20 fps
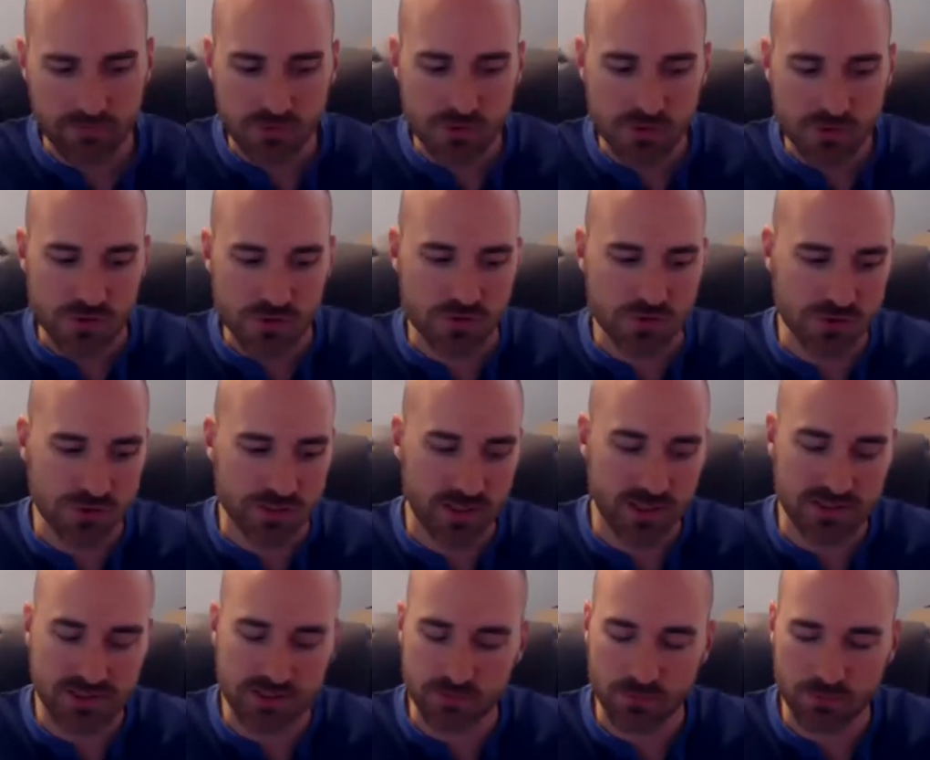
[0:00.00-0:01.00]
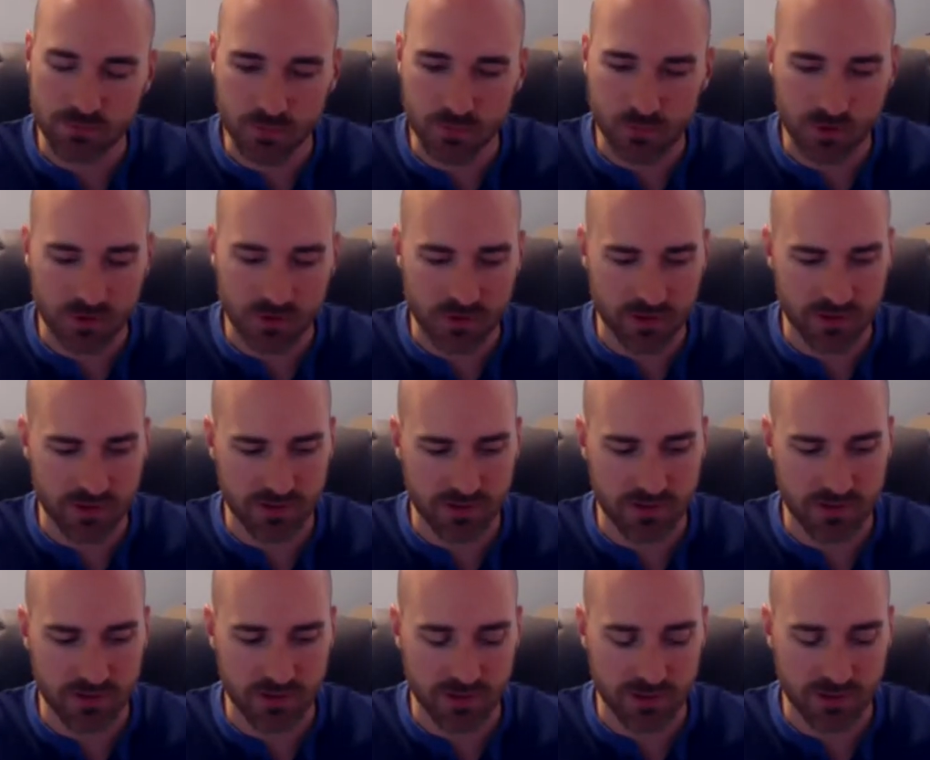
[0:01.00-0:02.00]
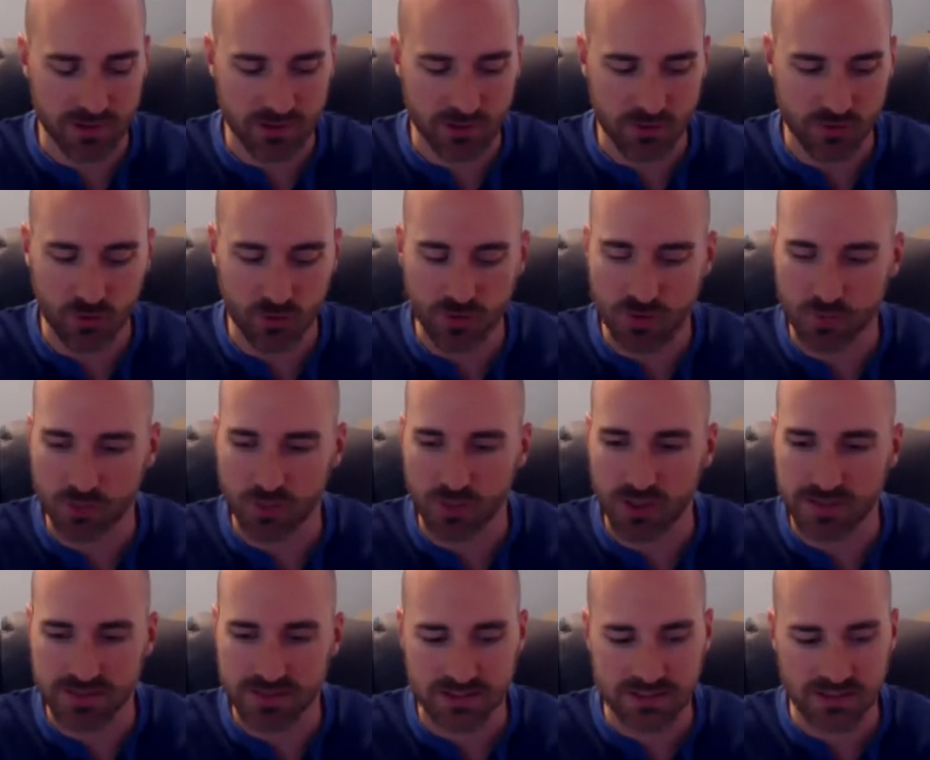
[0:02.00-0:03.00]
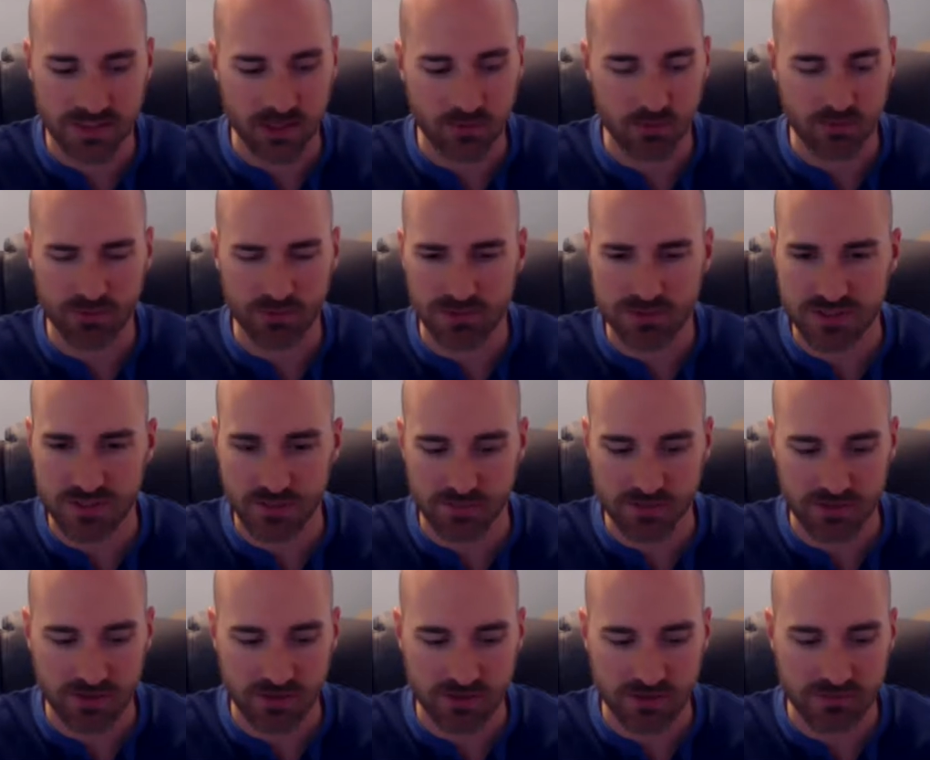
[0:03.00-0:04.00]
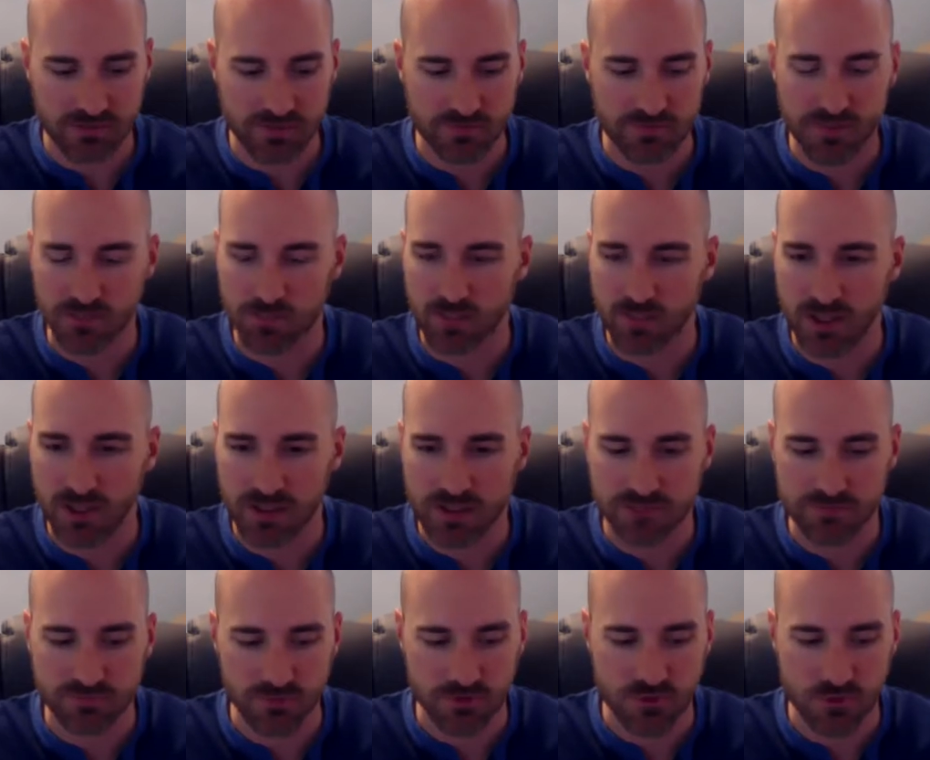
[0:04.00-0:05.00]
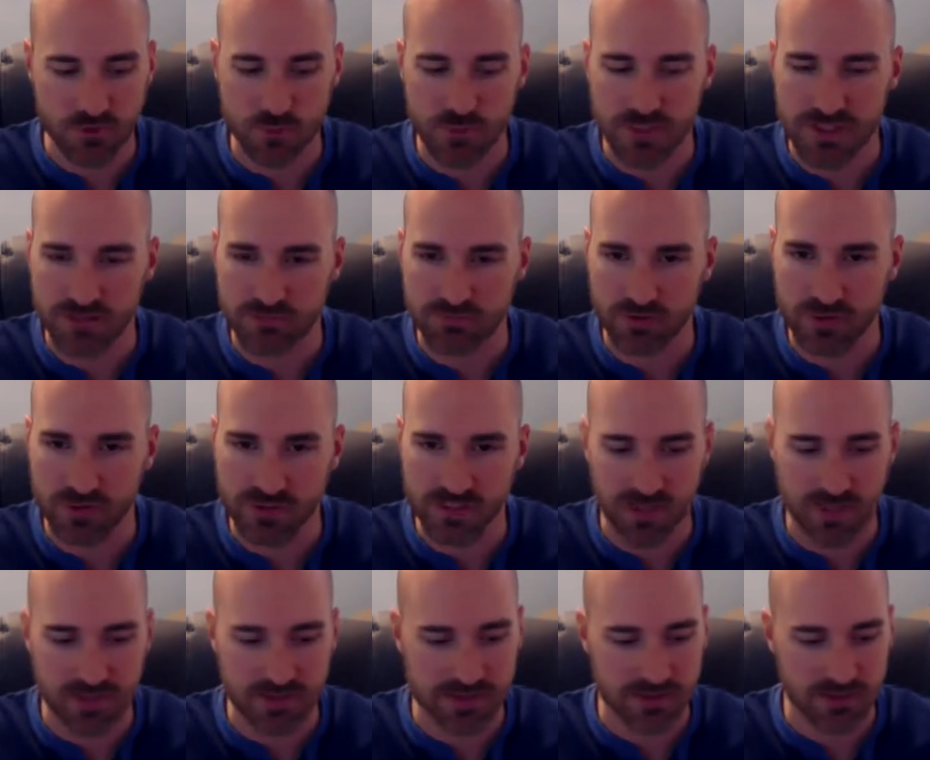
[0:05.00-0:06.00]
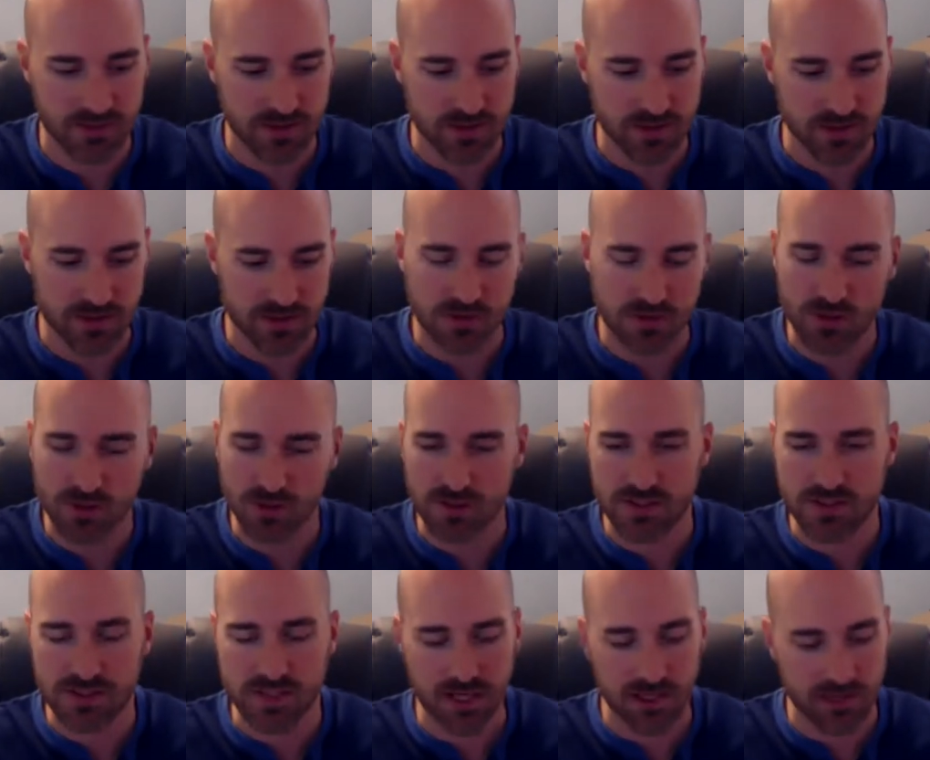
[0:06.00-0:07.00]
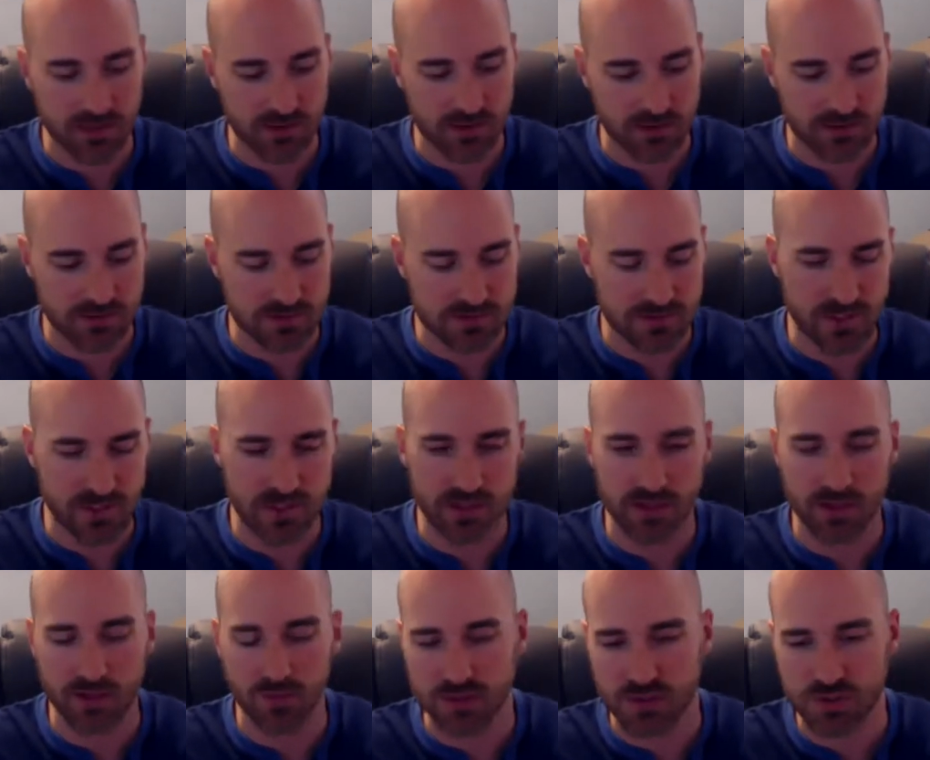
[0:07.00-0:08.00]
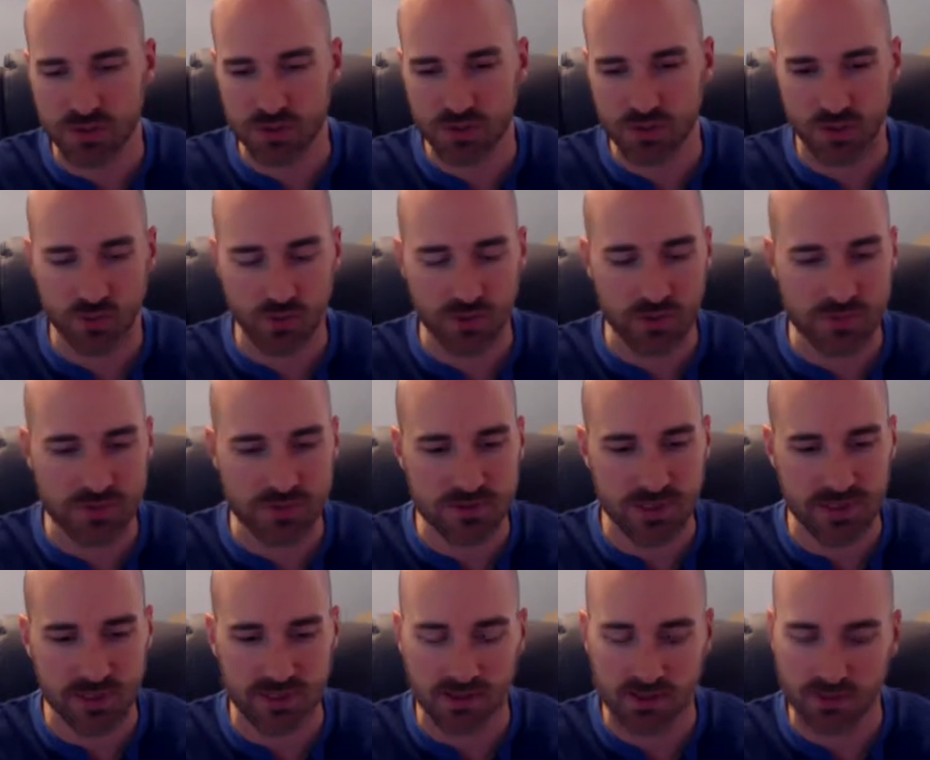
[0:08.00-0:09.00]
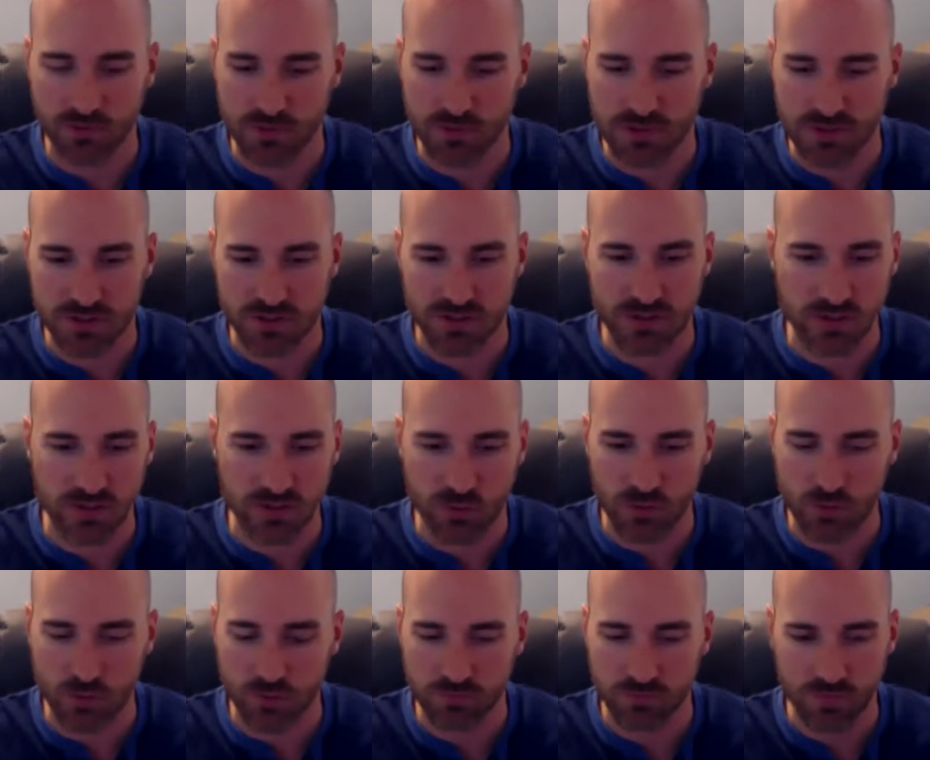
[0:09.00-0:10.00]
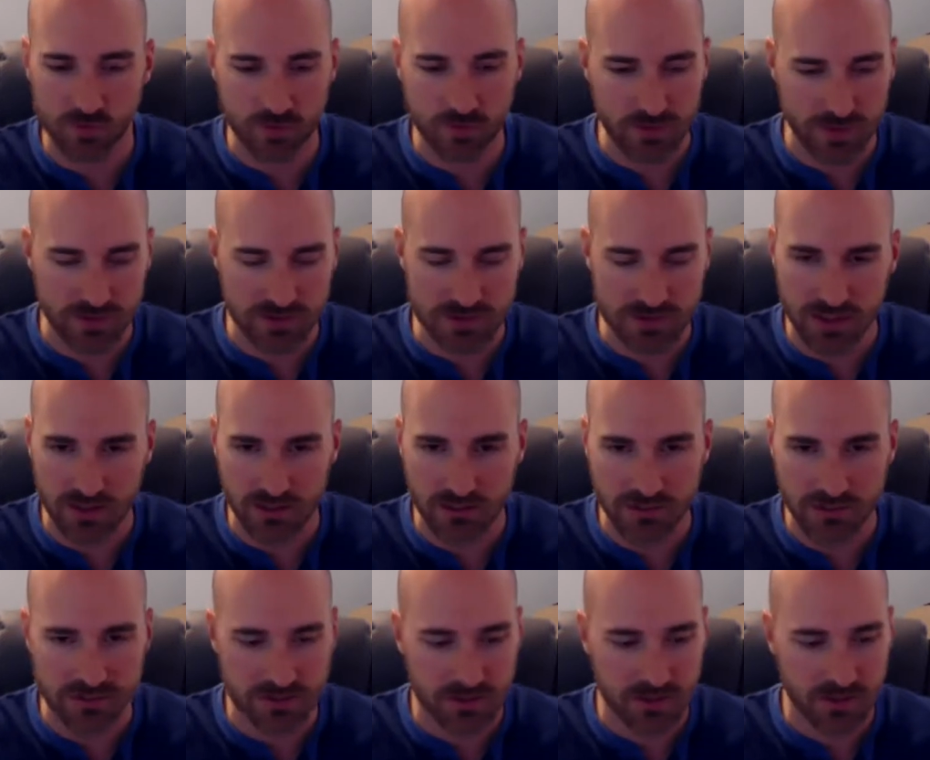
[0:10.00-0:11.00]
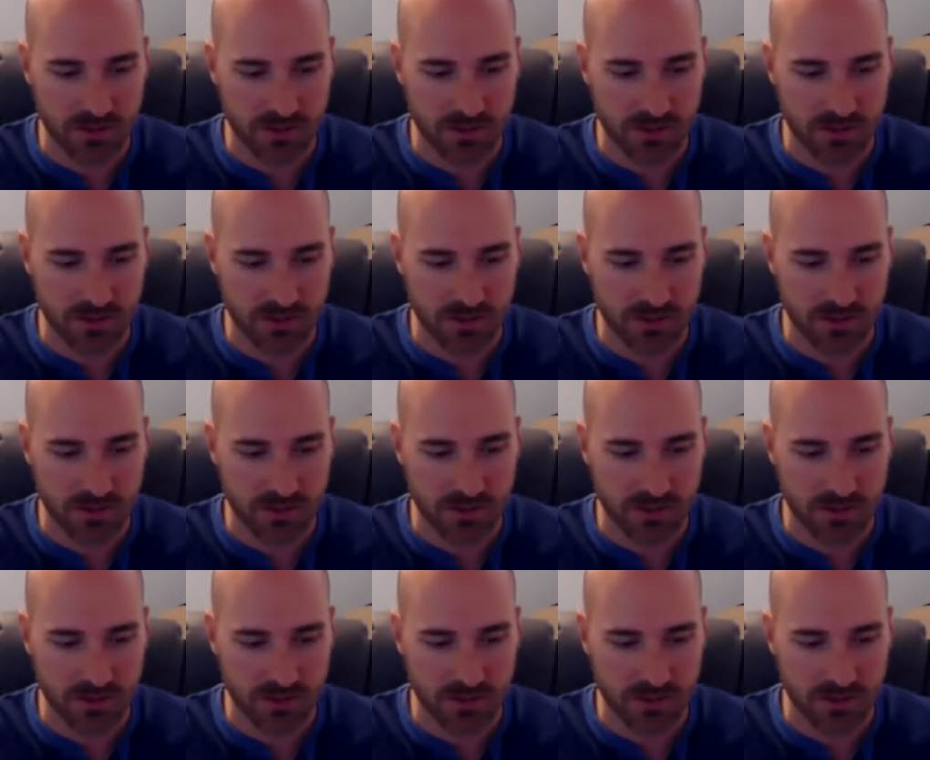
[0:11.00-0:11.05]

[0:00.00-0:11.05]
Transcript: used user testing before, and then I don't know what the price is now, but it was something like $50 for 3 different tests. You can say, hey, I want you to go to the website. I want you to get a quote for a bounce house,